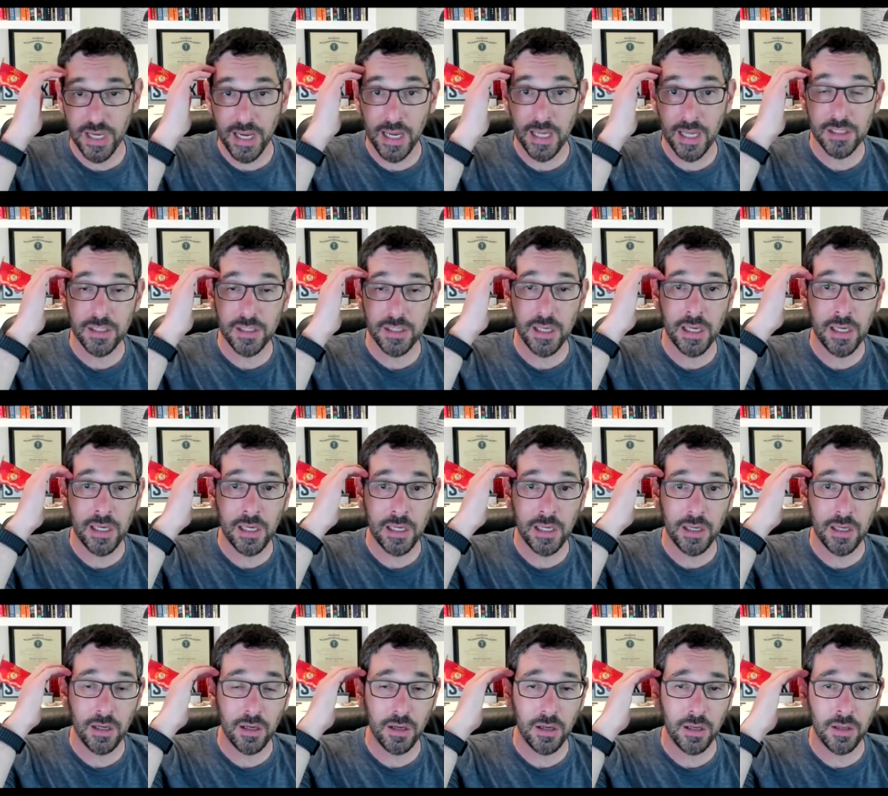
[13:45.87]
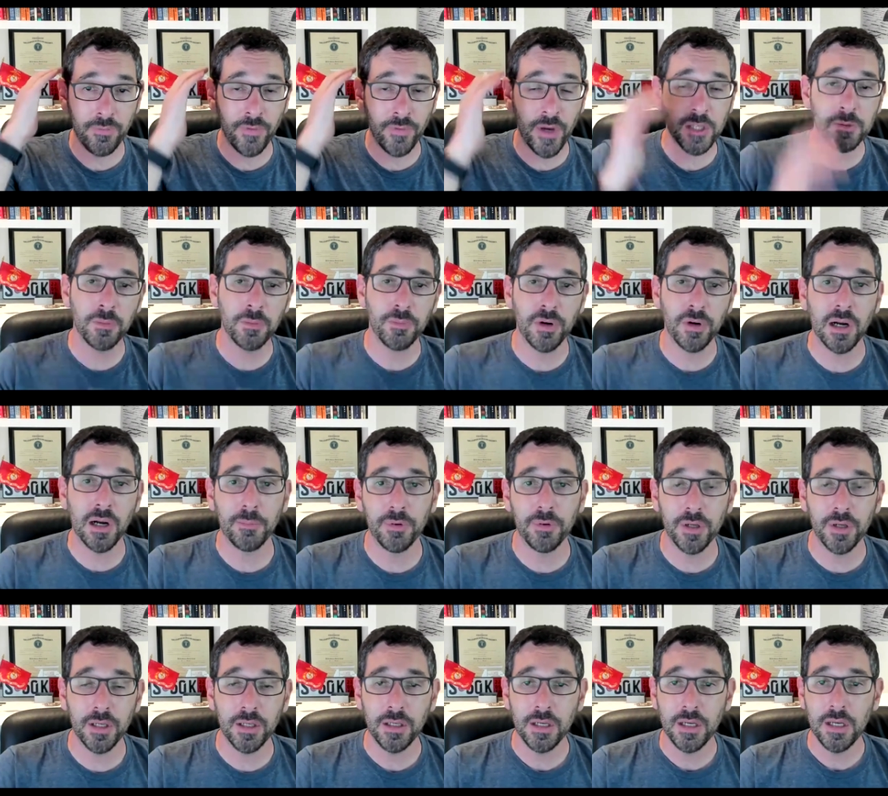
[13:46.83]
as a investment
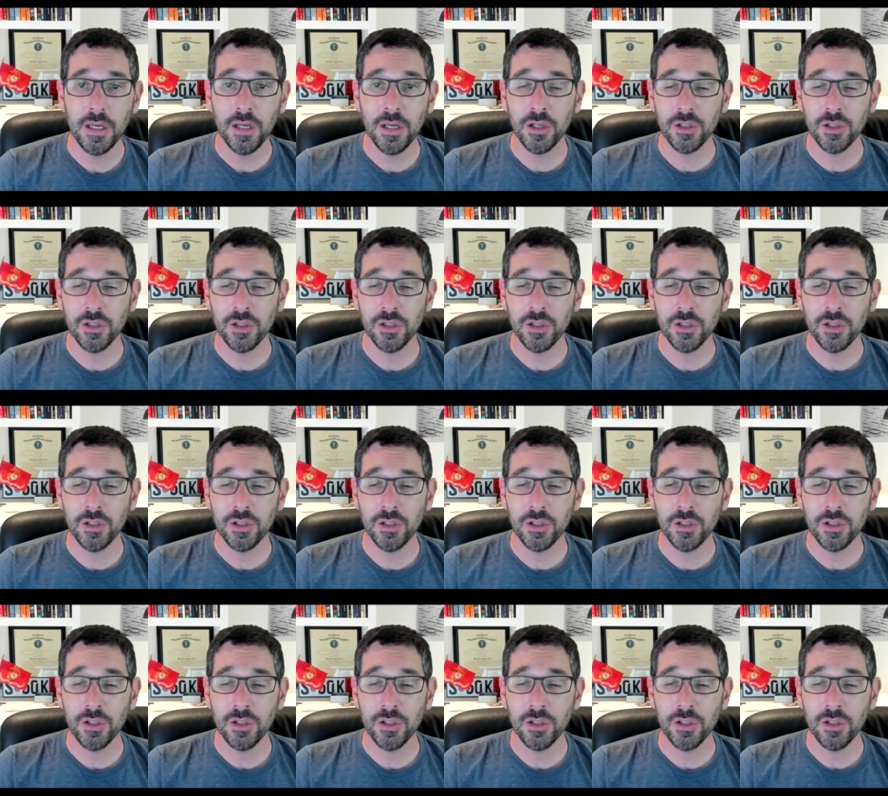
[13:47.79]
property.